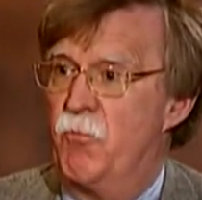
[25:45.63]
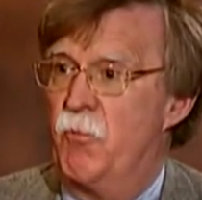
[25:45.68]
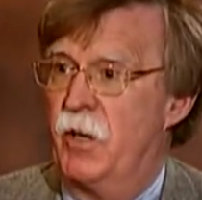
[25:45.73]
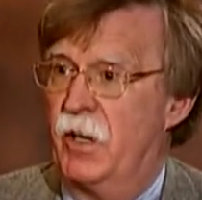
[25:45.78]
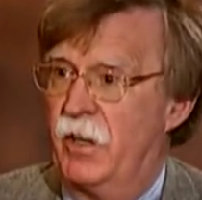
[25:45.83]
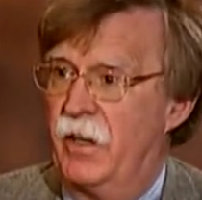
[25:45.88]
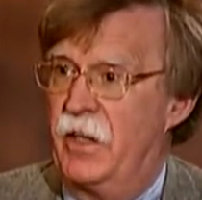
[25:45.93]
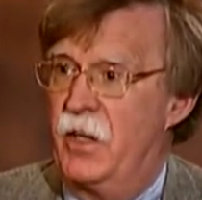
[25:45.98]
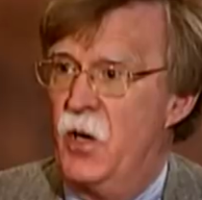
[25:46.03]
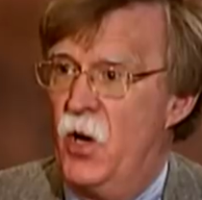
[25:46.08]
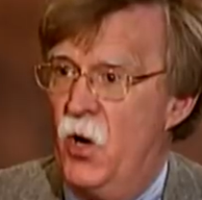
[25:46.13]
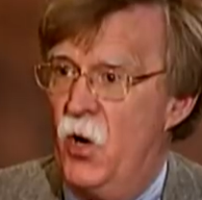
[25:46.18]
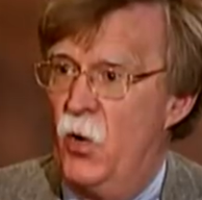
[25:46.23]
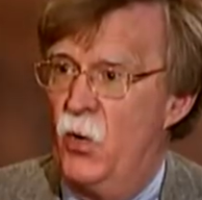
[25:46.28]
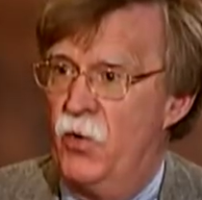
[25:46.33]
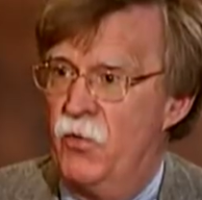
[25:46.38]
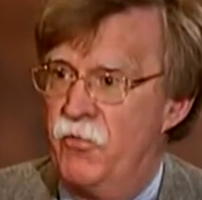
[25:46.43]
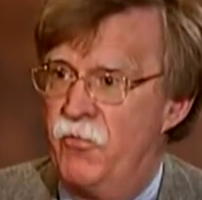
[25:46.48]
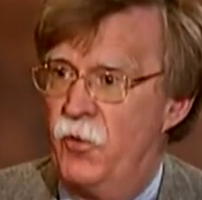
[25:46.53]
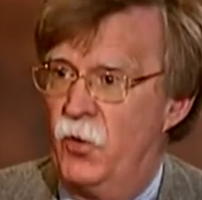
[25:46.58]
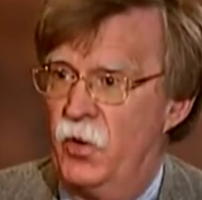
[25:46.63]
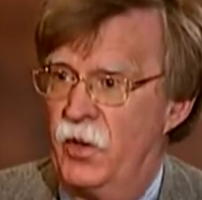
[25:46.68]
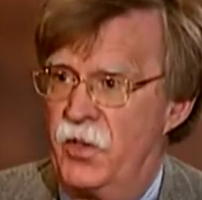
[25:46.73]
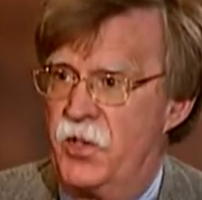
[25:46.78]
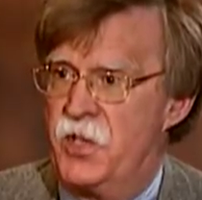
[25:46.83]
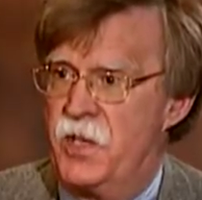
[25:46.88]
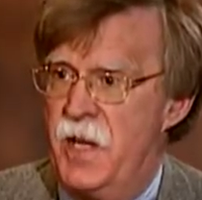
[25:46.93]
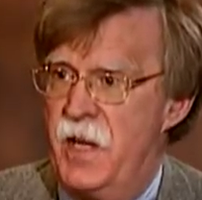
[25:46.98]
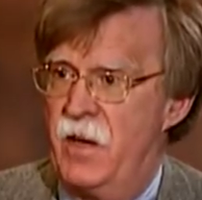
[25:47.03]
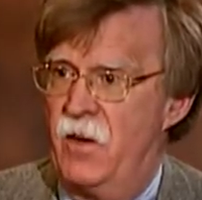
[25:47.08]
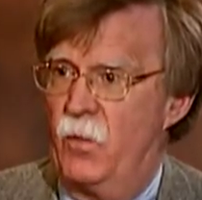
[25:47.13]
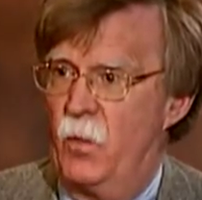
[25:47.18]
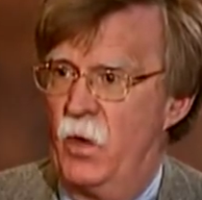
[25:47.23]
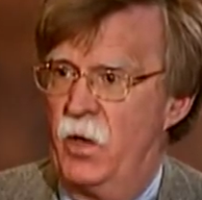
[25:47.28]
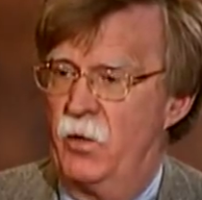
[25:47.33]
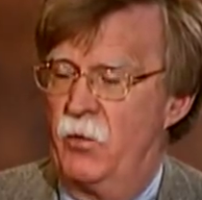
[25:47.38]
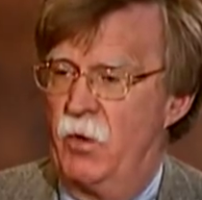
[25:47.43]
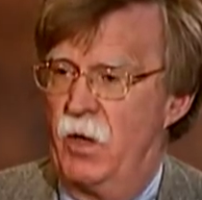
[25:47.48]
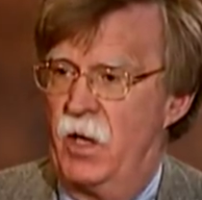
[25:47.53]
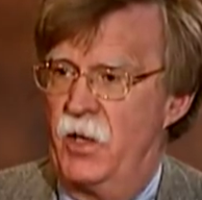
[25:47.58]
really know the full extent of
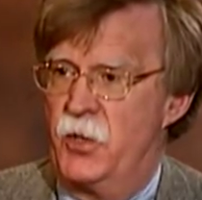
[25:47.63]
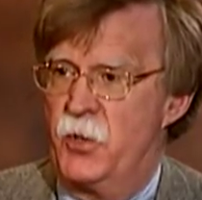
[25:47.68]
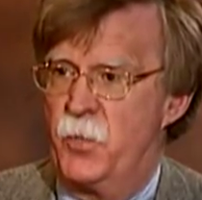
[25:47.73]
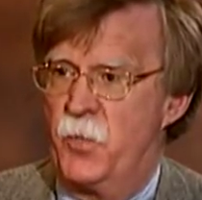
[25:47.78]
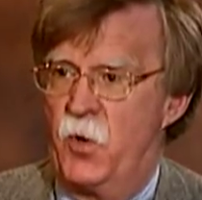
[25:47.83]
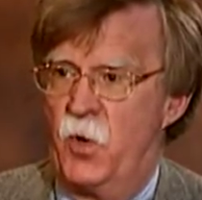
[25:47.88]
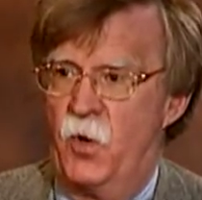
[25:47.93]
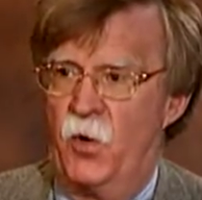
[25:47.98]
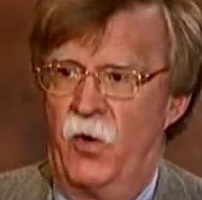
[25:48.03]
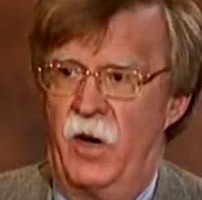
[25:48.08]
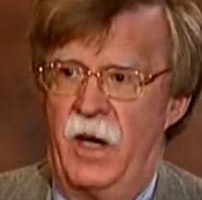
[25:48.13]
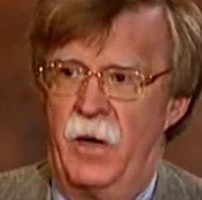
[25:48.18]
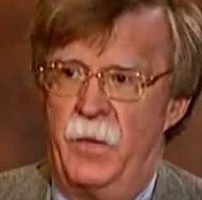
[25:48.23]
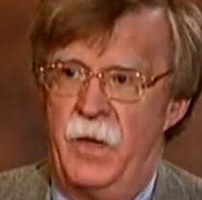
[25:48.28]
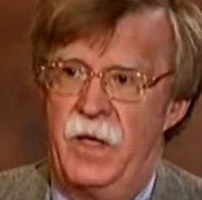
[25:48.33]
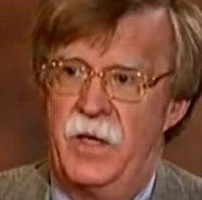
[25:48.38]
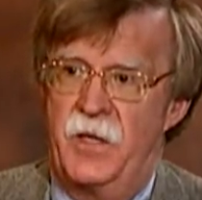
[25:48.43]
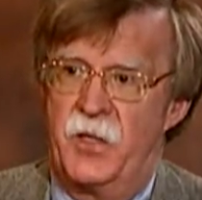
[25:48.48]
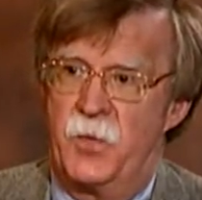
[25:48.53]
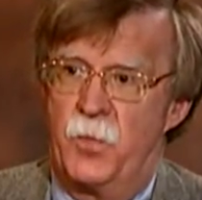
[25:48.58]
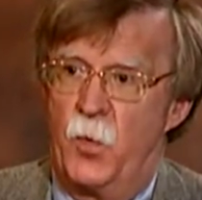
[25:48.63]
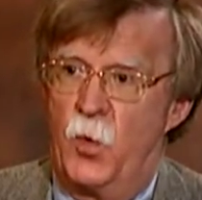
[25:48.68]
what Iran's program is.